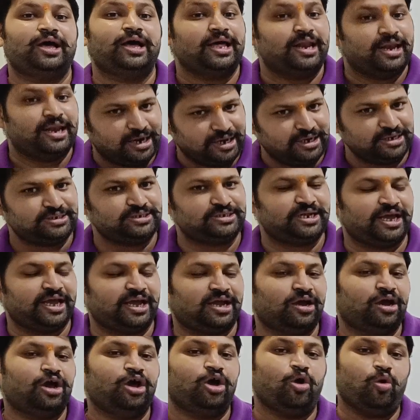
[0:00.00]
let us take
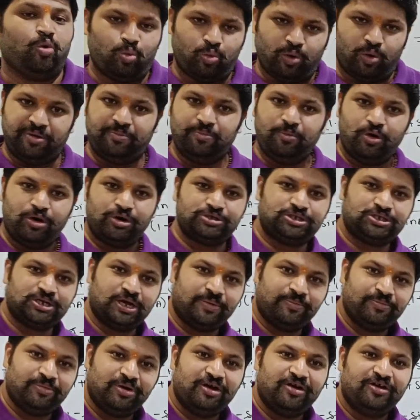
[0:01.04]
one more sum